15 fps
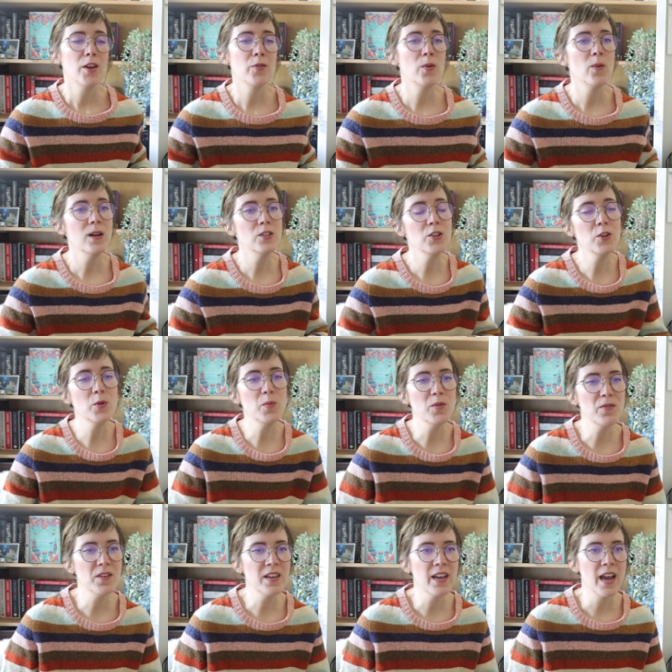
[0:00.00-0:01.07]
if we're watching a
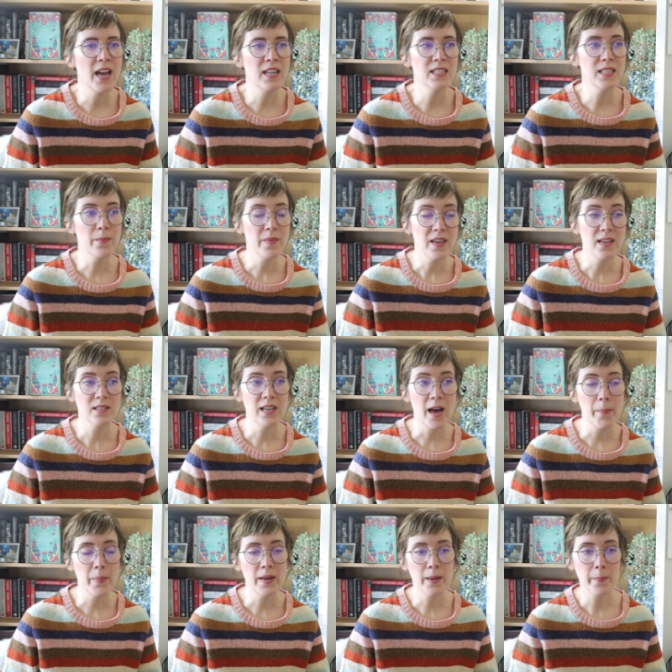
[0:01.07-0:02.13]
movie and something is
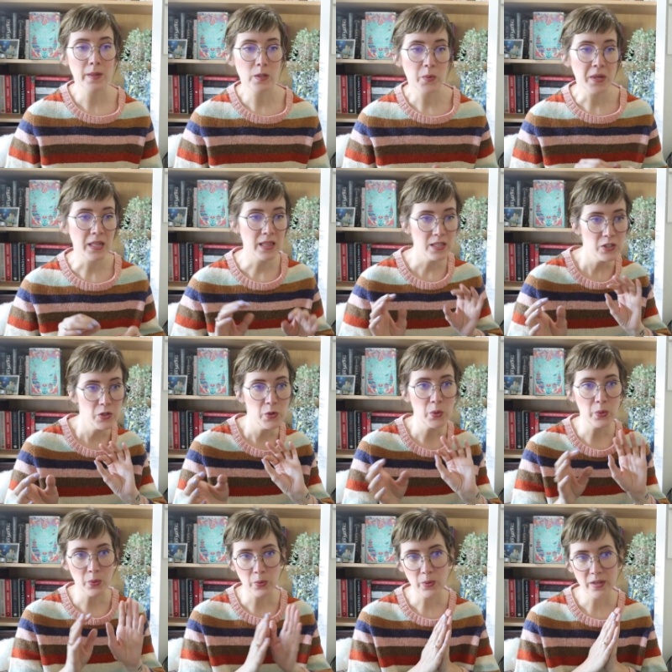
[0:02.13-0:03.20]
happening between the
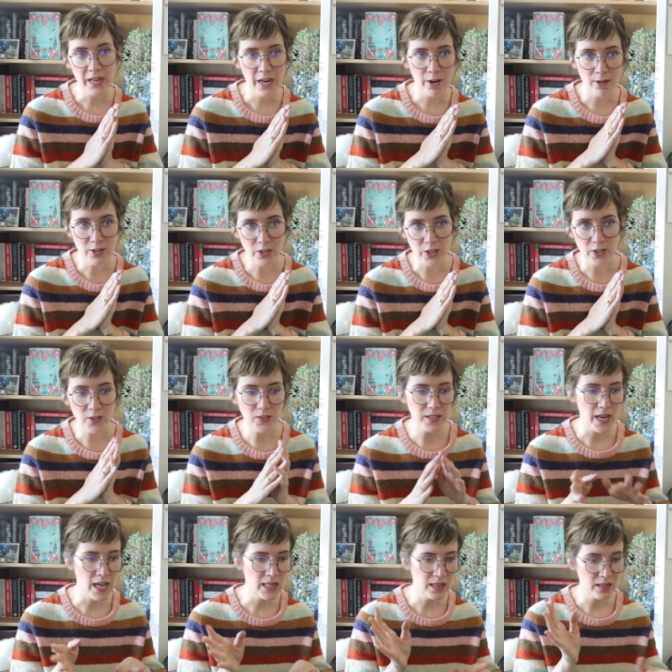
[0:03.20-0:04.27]
two characters
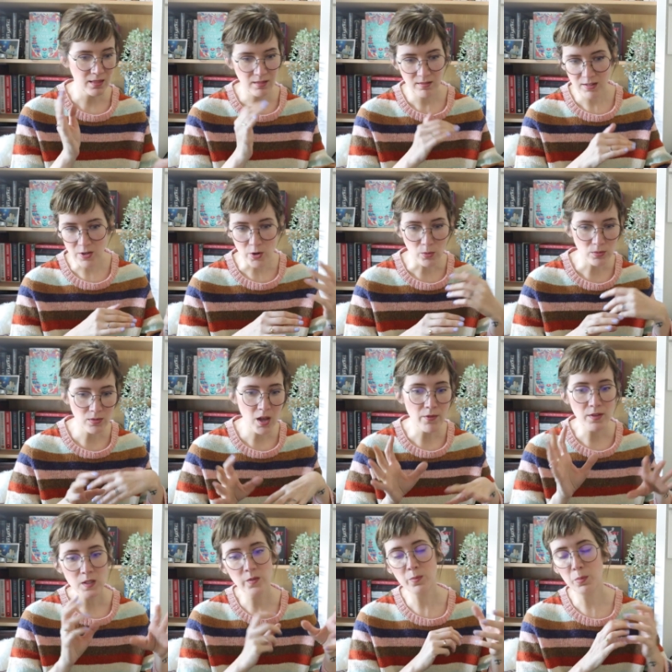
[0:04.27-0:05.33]
and, you know,
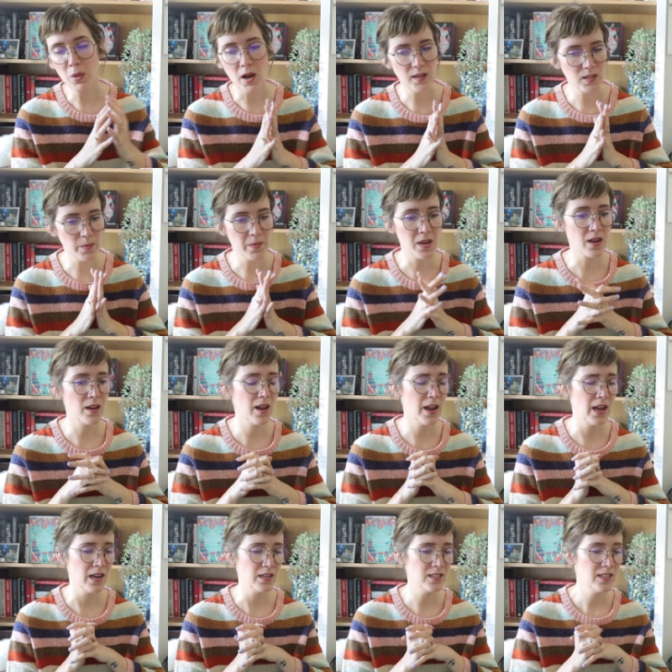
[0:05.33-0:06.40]
love is blossoming
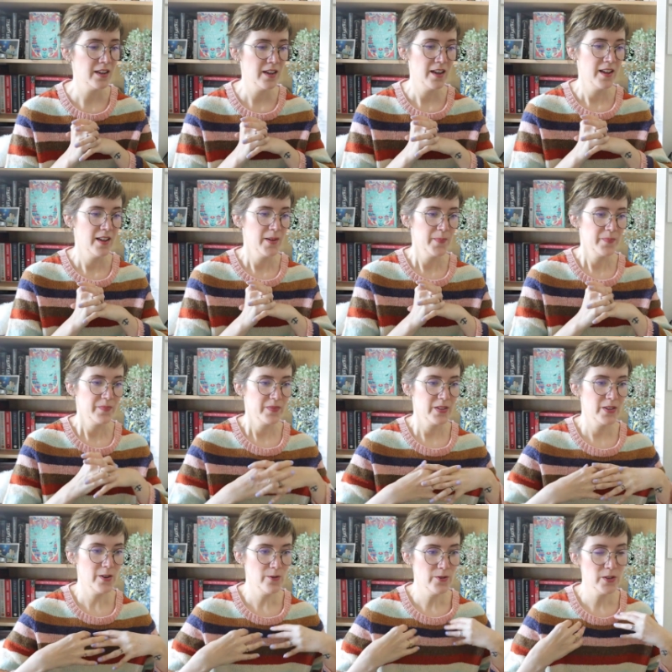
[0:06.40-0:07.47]
and
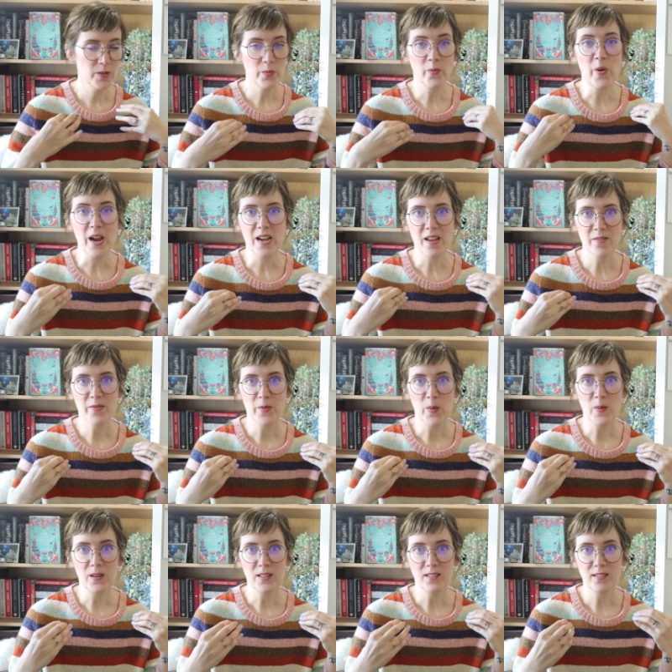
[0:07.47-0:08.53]
you're just waiting
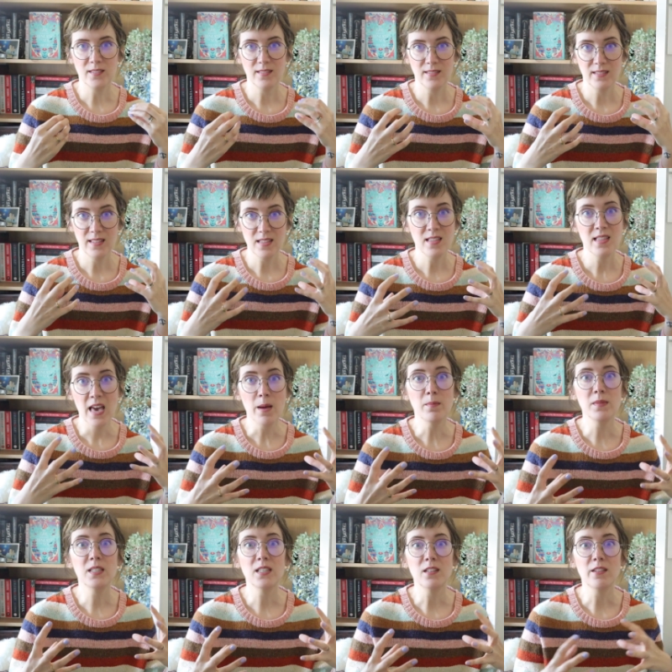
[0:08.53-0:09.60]
for
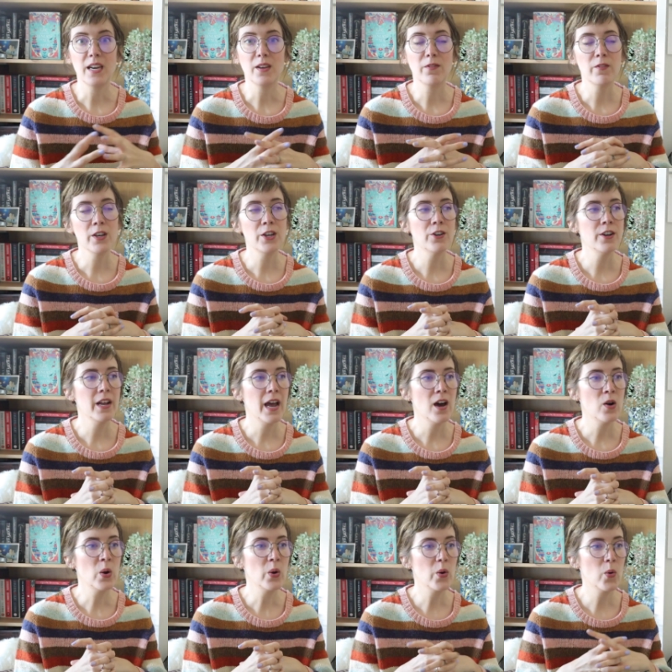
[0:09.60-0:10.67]
them to like figure it
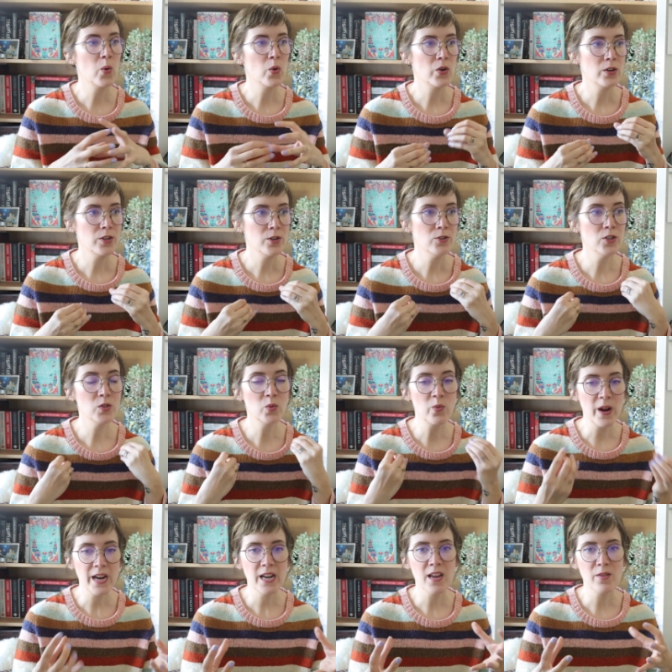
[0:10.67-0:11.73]
out, or you're just
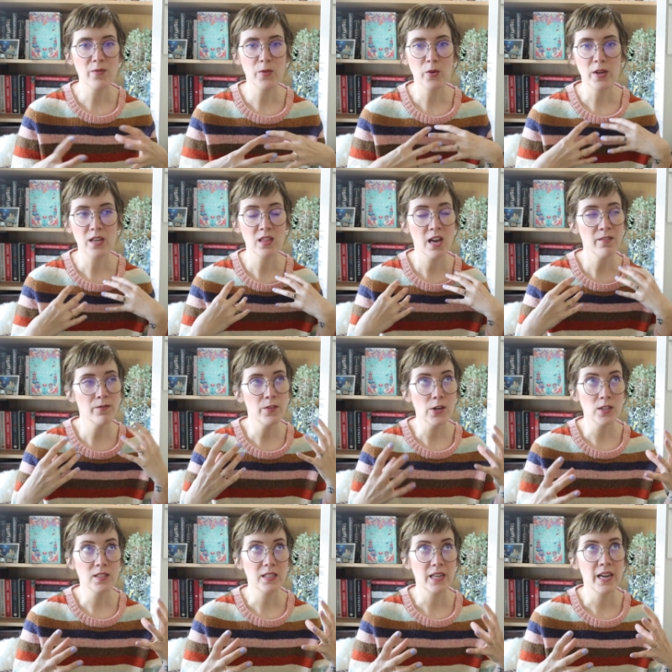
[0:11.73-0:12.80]
waiting for like that
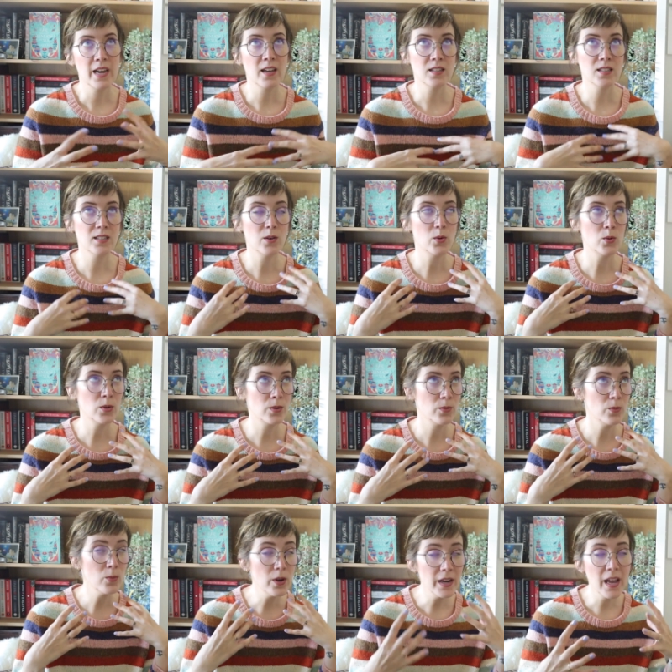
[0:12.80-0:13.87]
first kiss or
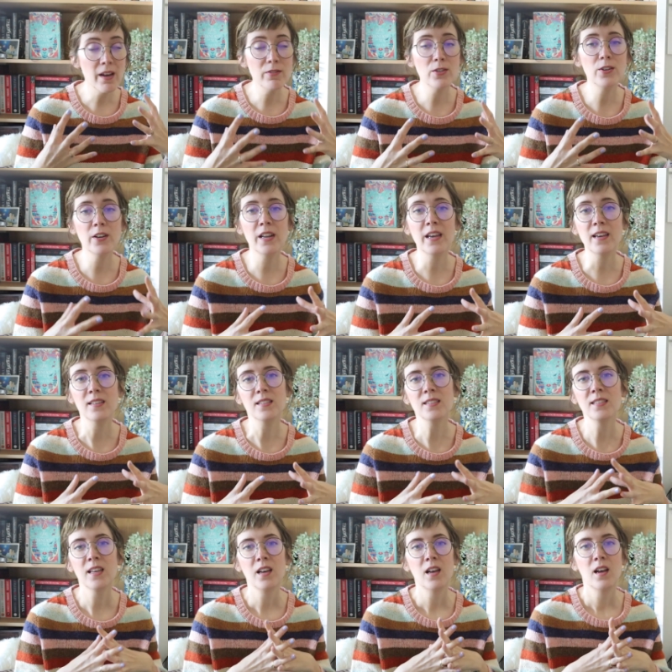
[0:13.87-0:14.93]
whatever it
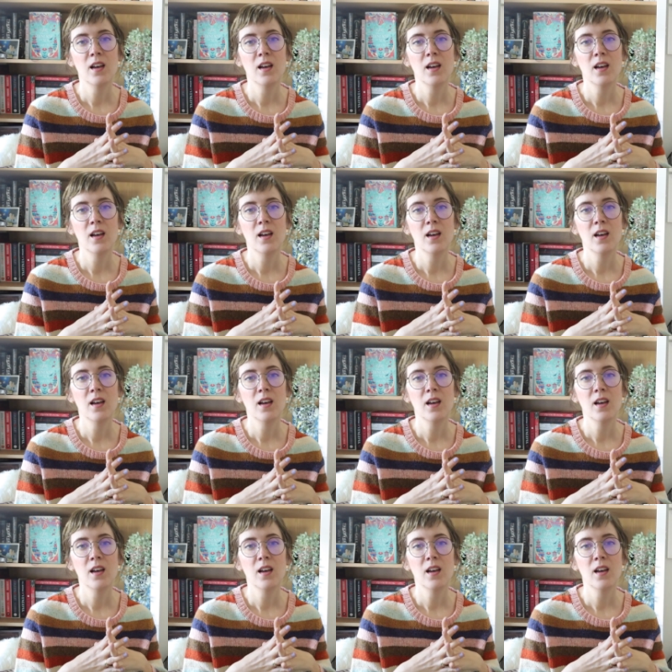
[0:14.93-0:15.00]
is,